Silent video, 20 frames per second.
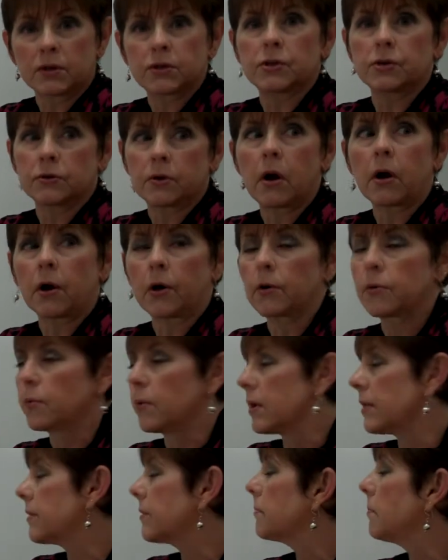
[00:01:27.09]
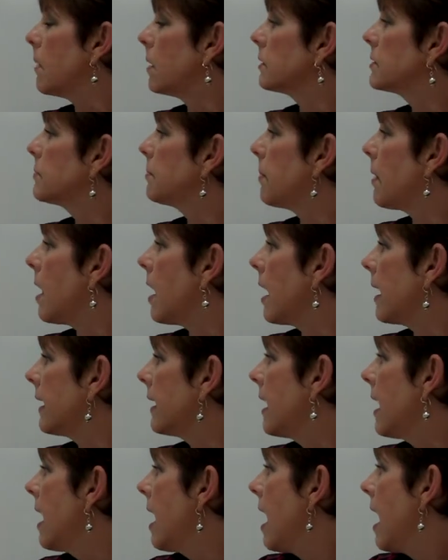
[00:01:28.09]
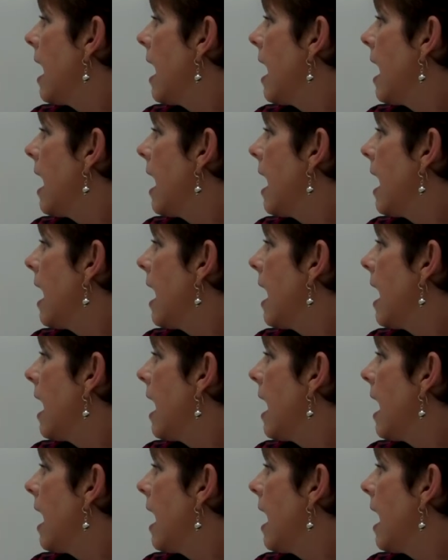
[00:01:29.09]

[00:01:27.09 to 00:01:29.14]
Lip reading: which you heard with multiplying,